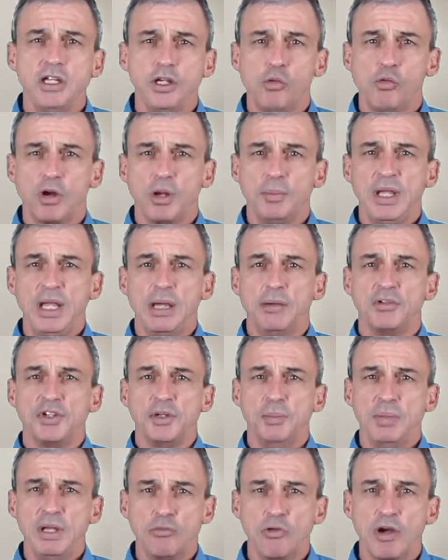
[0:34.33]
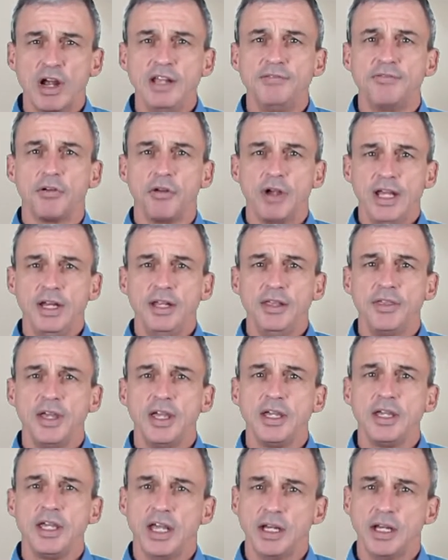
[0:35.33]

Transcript: You want to be able to be ready for anything,